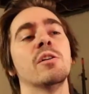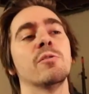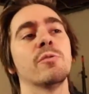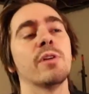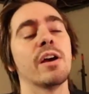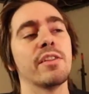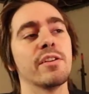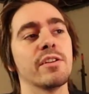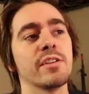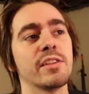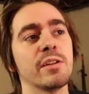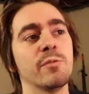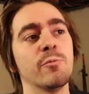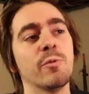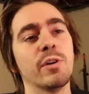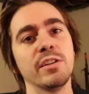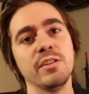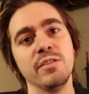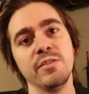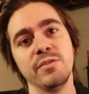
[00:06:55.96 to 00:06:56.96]
rather than
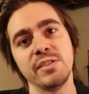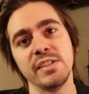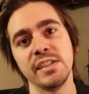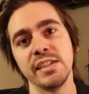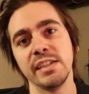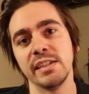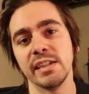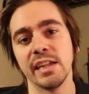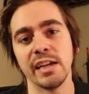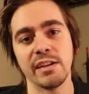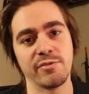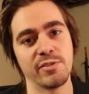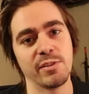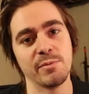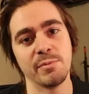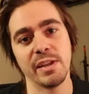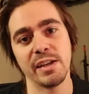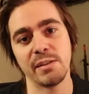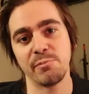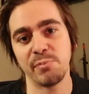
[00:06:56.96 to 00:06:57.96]
what you've seen like
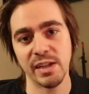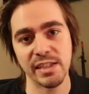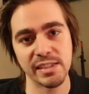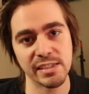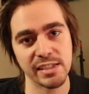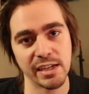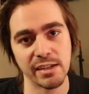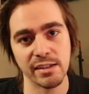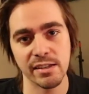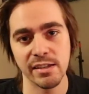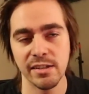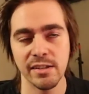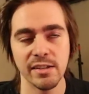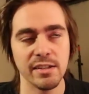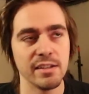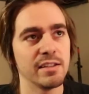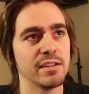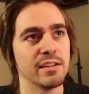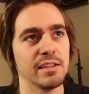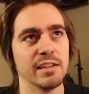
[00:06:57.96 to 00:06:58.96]
from like bands like
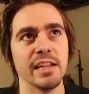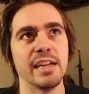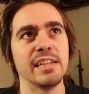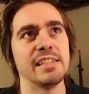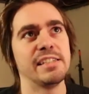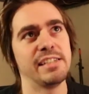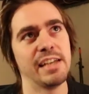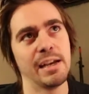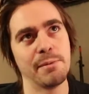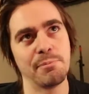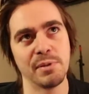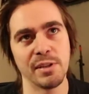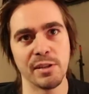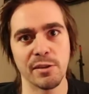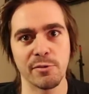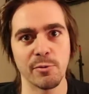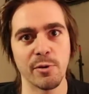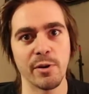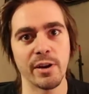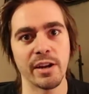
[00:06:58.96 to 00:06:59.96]
Led Zeppelin
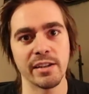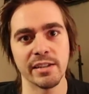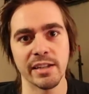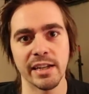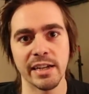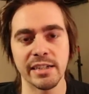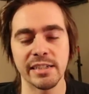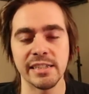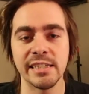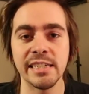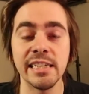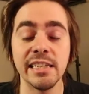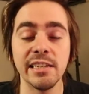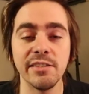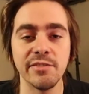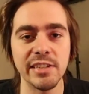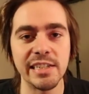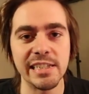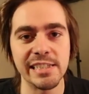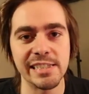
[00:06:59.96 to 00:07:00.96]
throwing like
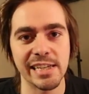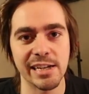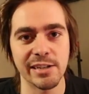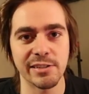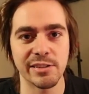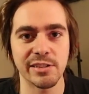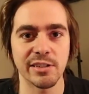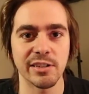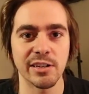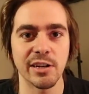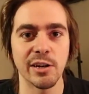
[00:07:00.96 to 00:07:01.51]
TVs out their